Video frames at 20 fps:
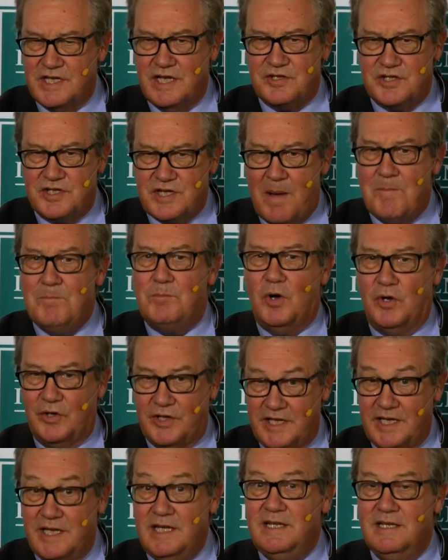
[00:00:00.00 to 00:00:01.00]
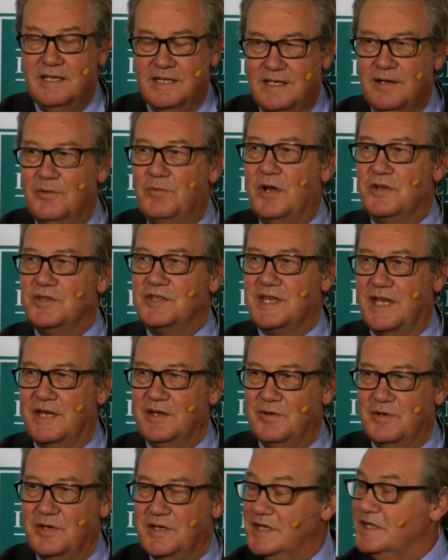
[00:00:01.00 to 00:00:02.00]
Now, somebody... won't say
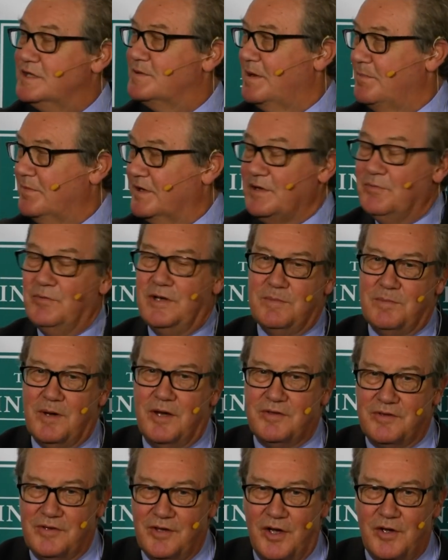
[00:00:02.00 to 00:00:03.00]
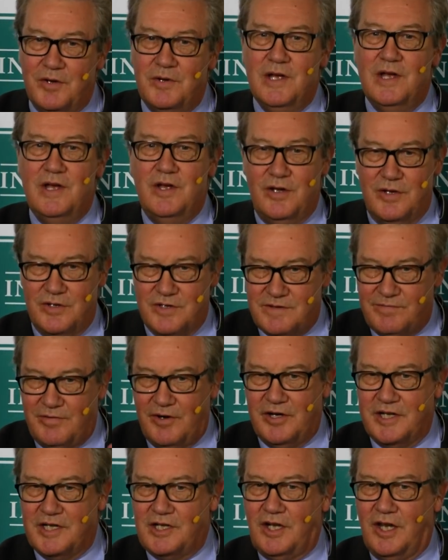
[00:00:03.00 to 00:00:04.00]
who it is, somebody we both know who's
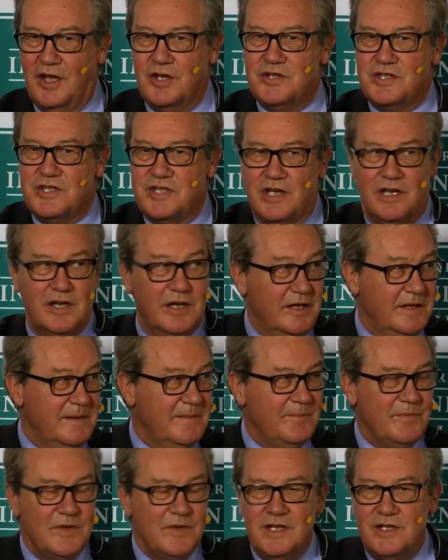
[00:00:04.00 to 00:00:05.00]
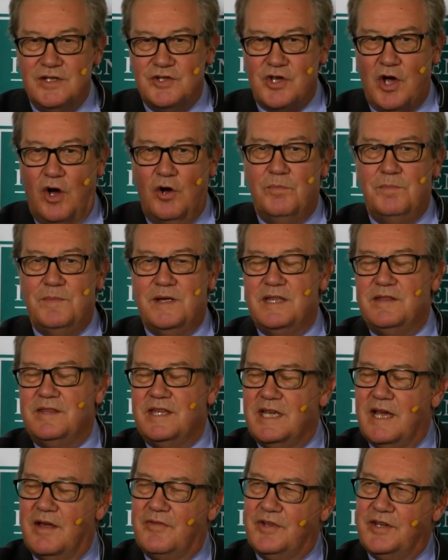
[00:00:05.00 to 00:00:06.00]
very close to her, told me
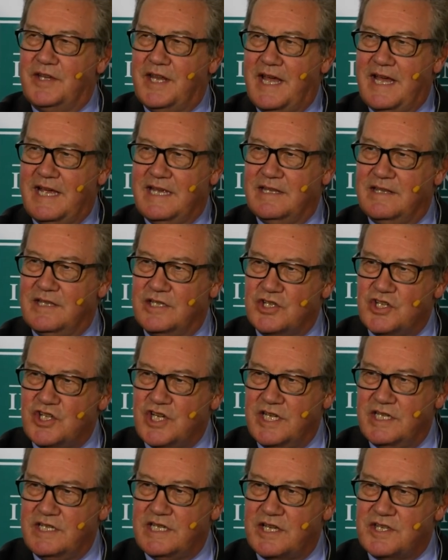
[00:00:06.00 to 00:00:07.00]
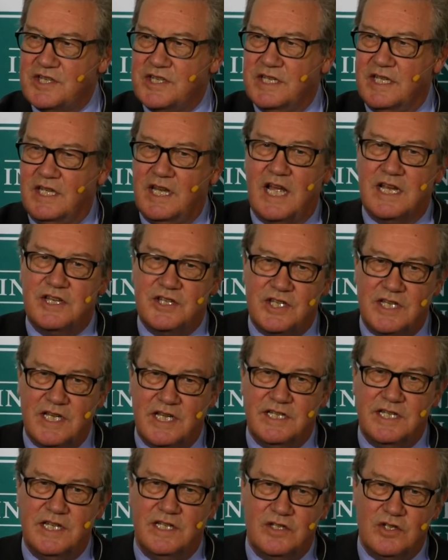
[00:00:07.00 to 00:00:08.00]
the other day that she doesn't like to
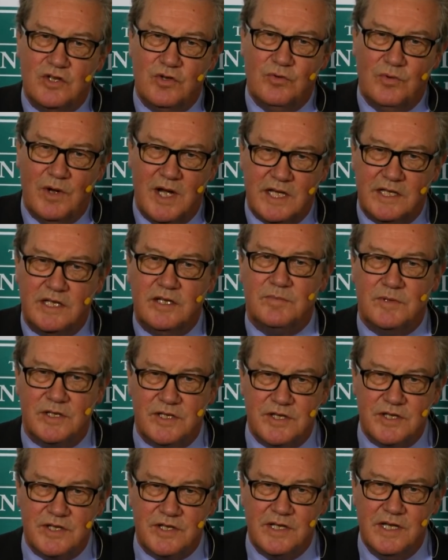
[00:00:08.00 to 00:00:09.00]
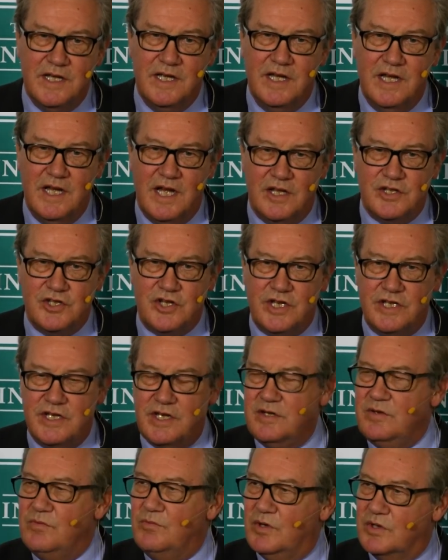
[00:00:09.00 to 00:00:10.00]
get into arguments and she
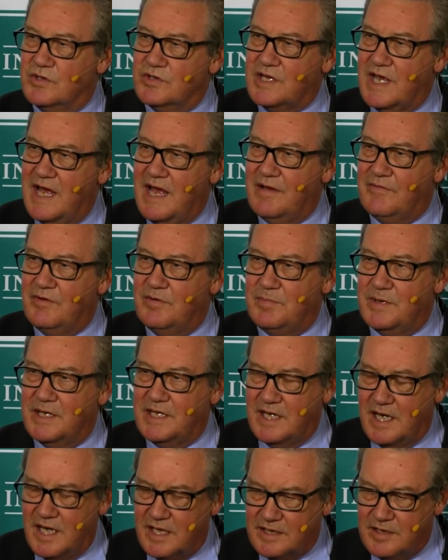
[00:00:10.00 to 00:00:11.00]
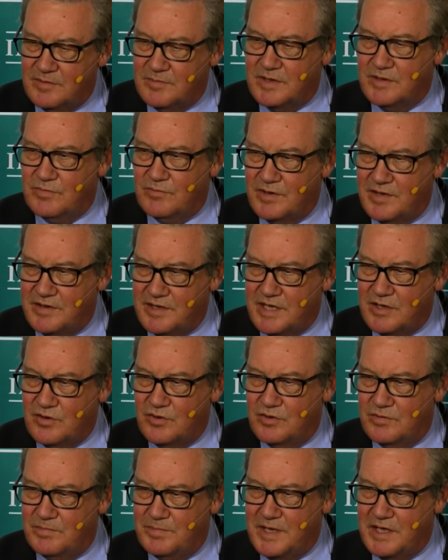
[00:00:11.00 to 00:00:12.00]
didn't want to have a big argument with the
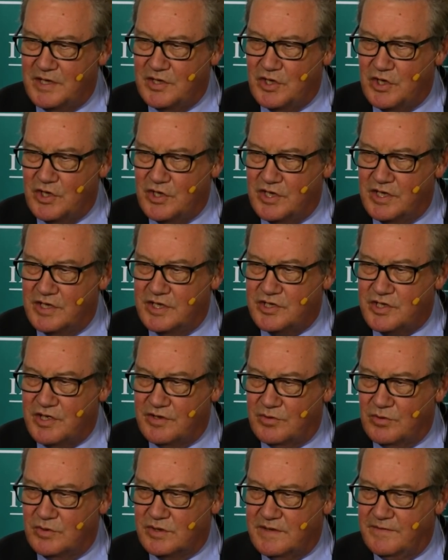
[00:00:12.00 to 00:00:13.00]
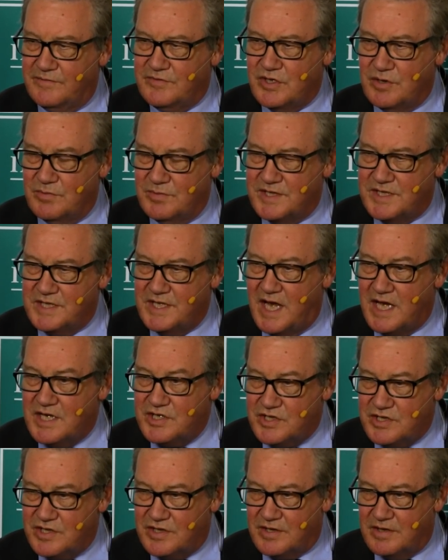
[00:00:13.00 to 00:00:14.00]
European Union. And she thought if she was
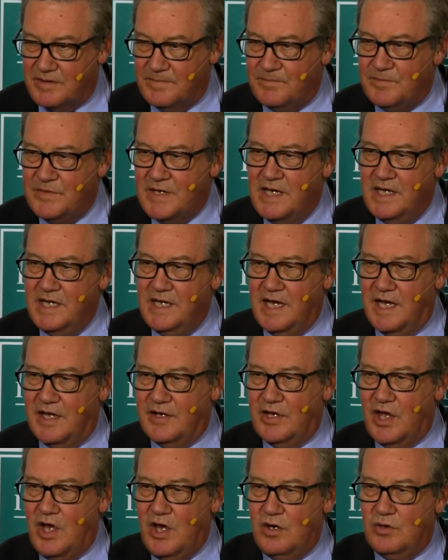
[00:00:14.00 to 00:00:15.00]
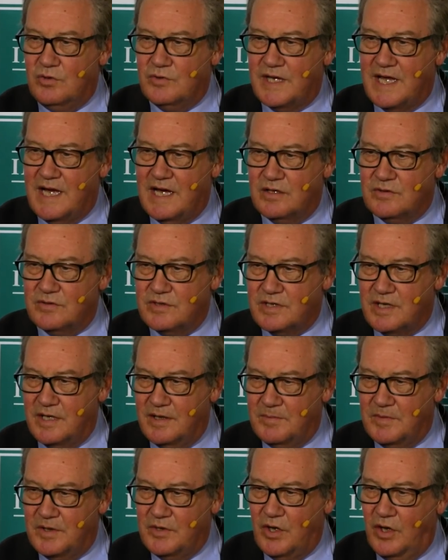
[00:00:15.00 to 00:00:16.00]
nice to them and held out
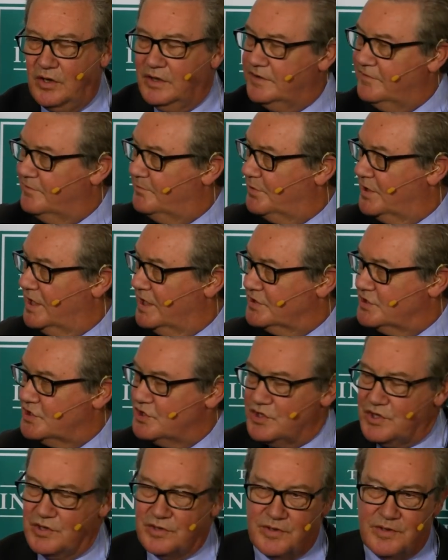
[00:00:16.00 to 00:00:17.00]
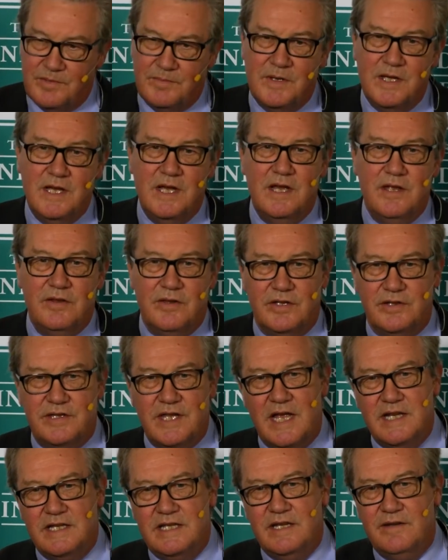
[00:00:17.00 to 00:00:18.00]
an olive branch to them, that
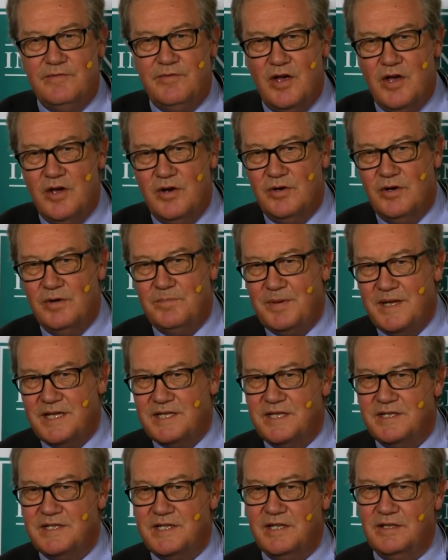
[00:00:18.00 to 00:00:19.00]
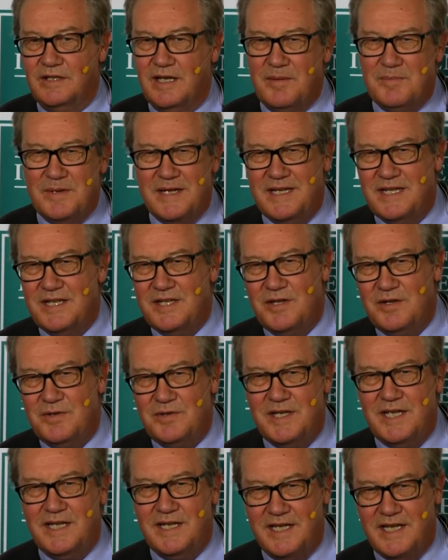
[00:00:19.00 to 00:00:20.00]
they'd give her a better deal. I mean, are you
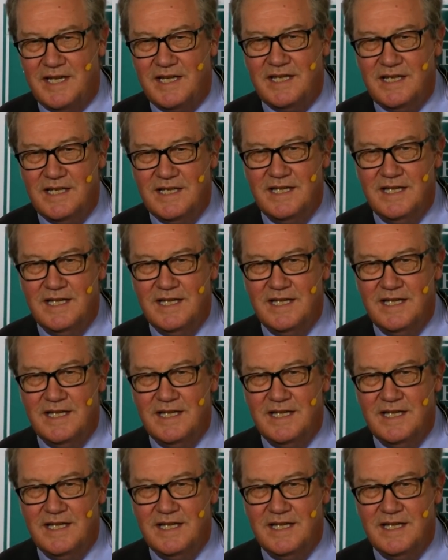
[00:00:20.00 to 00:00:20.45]
kidding?